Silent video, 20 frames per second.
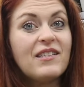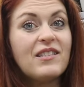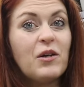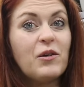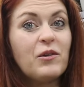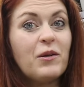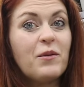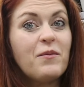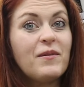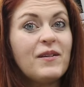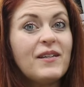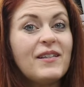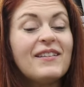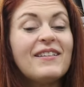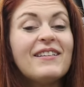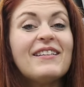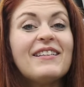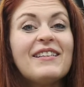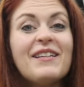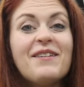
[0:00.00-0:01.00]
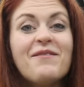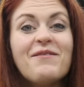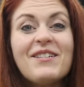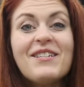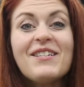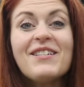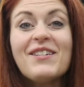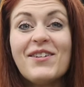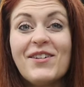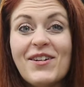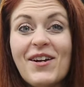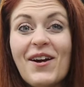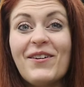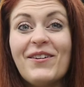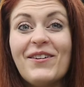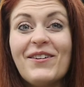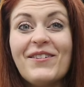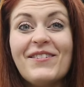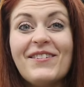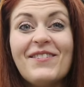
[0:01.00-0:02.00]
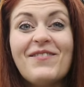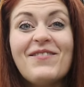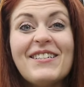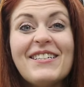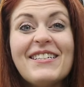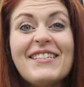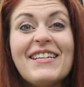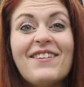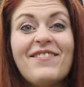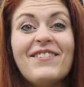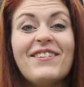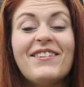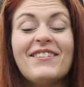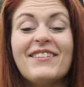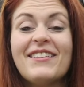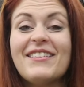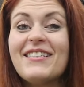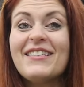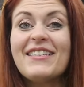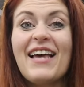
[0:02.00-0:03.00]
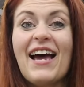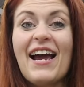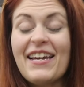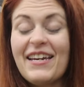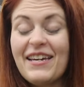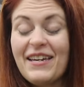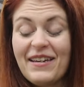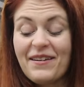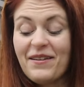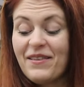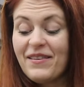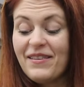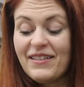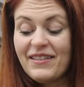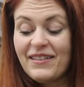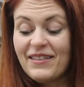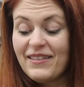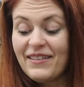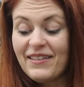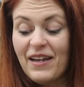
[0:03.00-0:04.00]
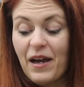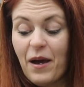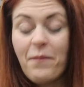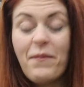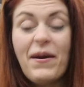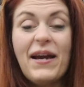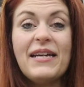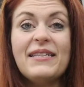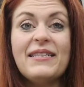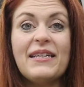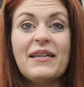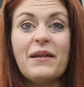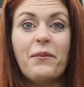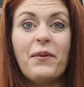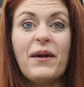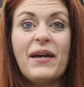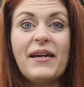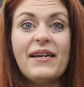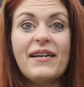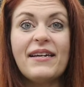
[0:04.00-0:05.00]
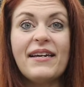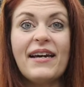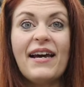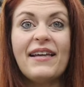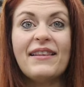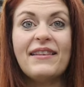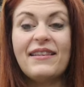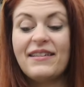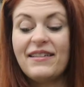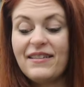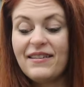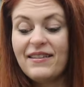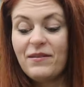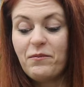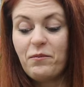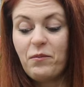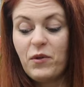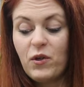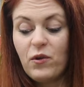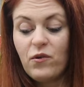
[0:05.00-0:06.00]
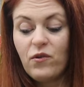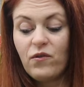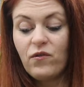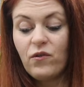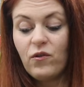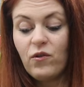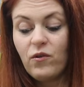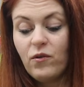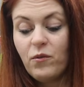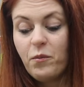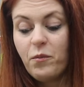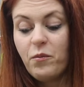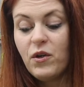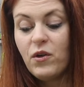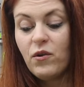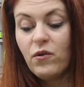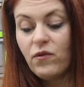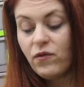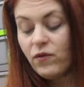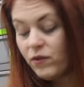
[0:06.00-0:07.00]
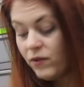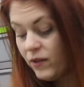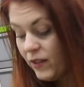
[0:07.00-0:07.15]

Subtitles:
So let me just show you. Let me just give you this amazing peek at this beautiful, beautiful